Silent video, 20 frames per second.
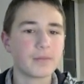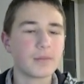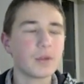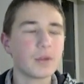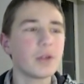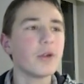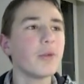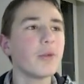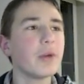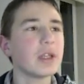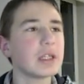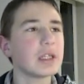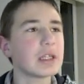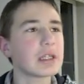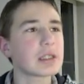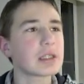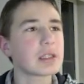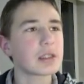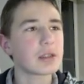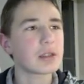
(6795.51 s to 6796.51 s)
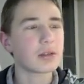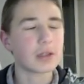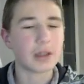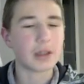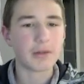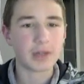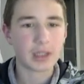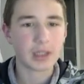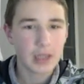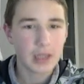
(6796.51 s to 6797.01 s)
Oh, no, wait, yes, okay,
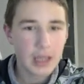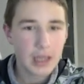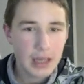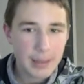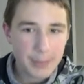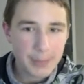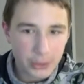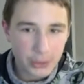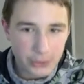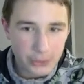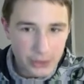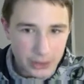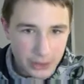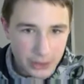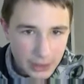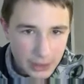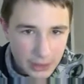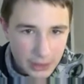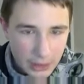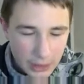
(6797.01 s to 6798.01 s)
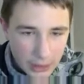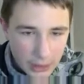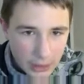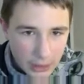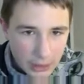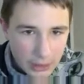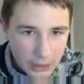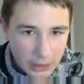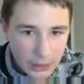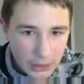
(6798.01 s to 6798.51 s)
wait, let me concentrate.
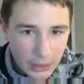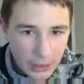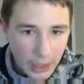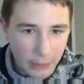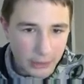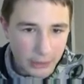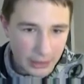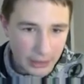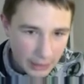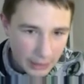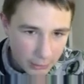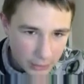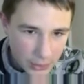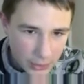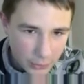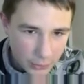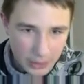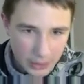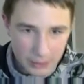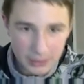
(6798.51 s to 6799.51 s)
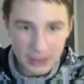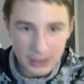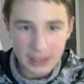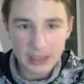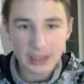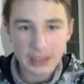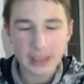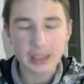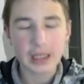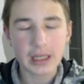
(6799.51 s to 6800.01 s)
Now, okay, now it's winning.
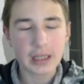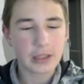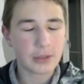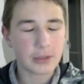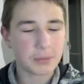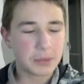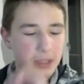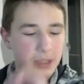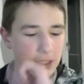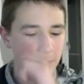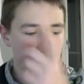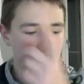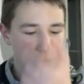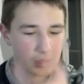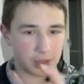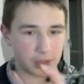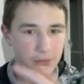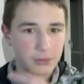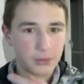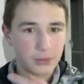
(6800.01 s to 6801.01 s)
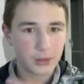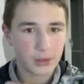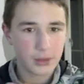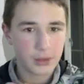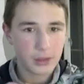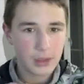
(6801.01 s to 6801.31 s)
He had to play rook d4.